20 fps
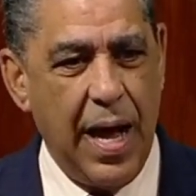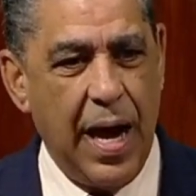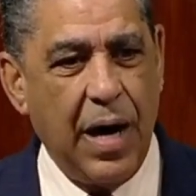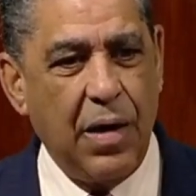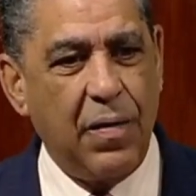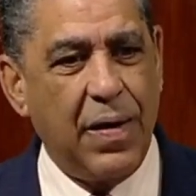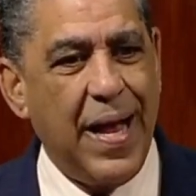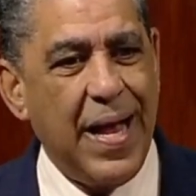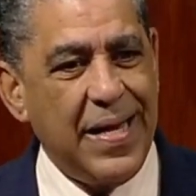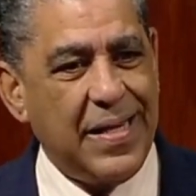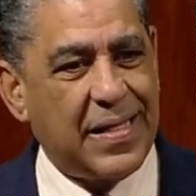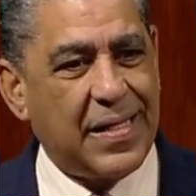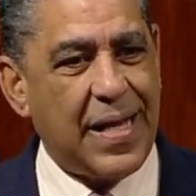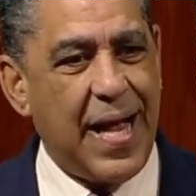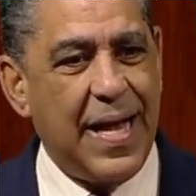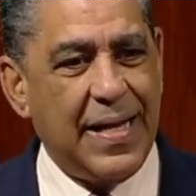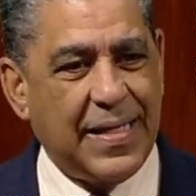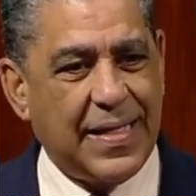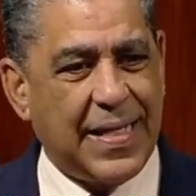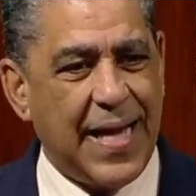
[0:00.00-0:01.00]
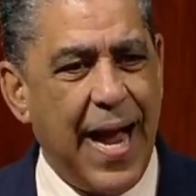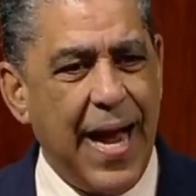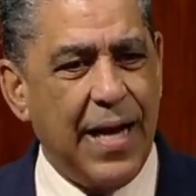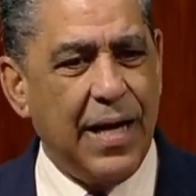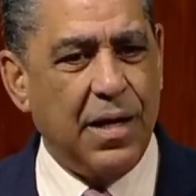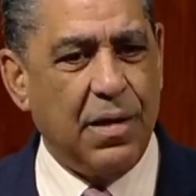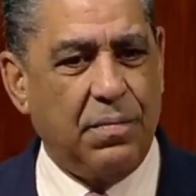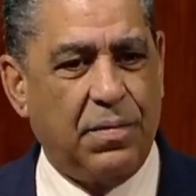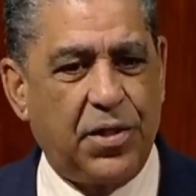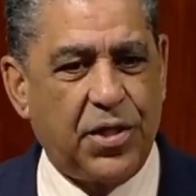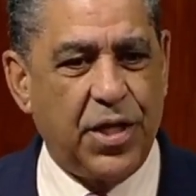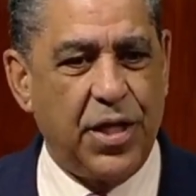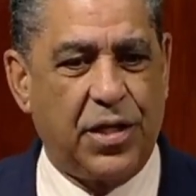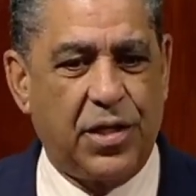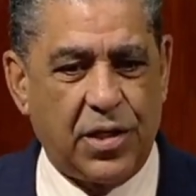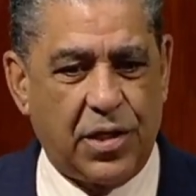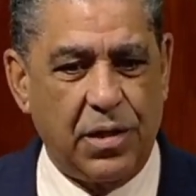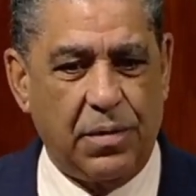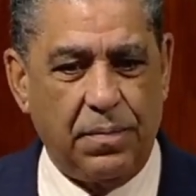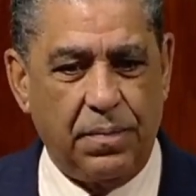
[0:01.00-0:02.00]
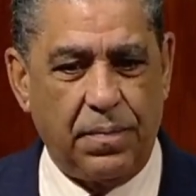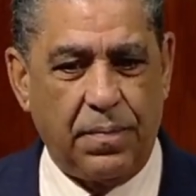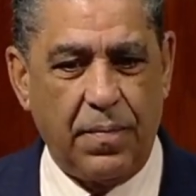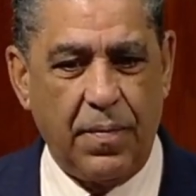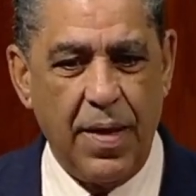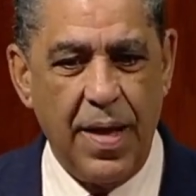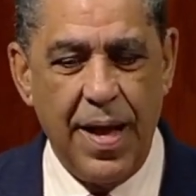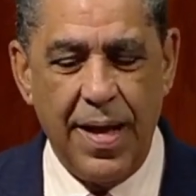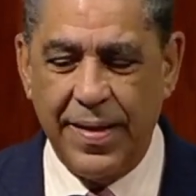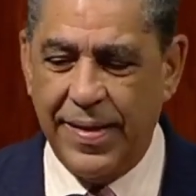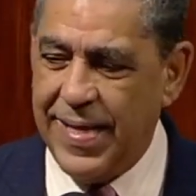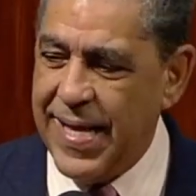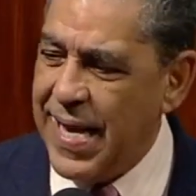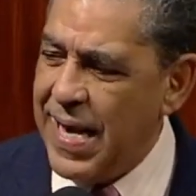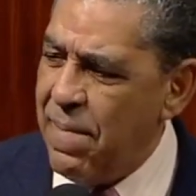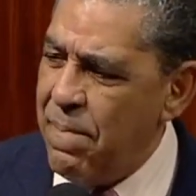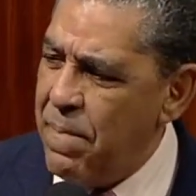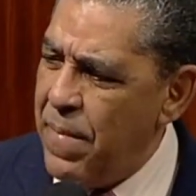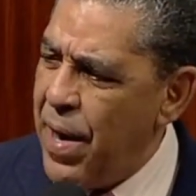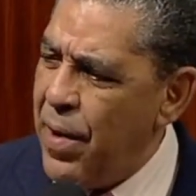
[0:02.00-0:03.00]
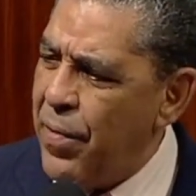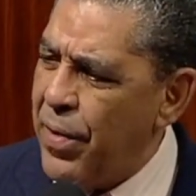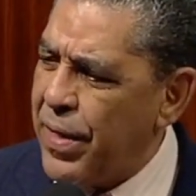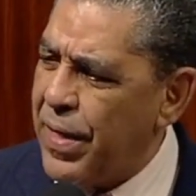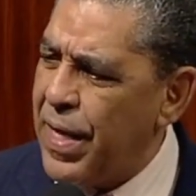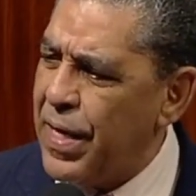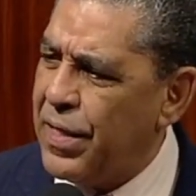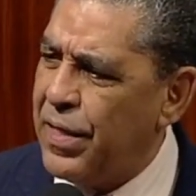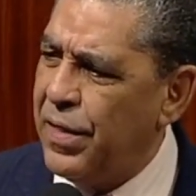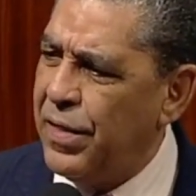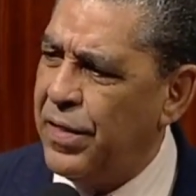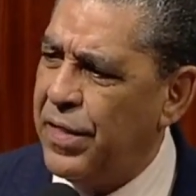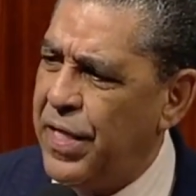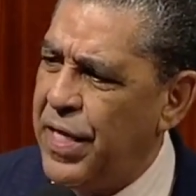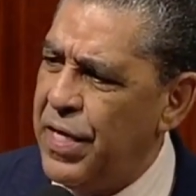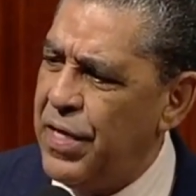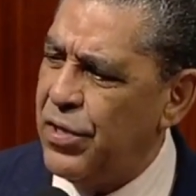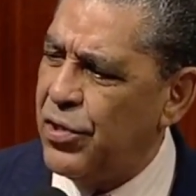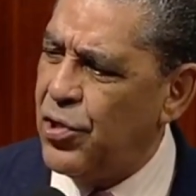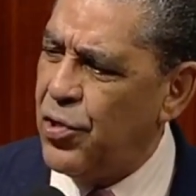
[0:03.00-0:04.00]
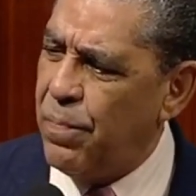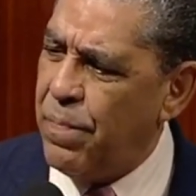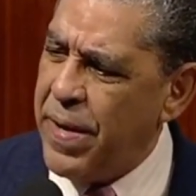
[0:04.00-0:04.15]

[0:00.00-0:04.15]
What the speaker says: our asylum system, that America continues to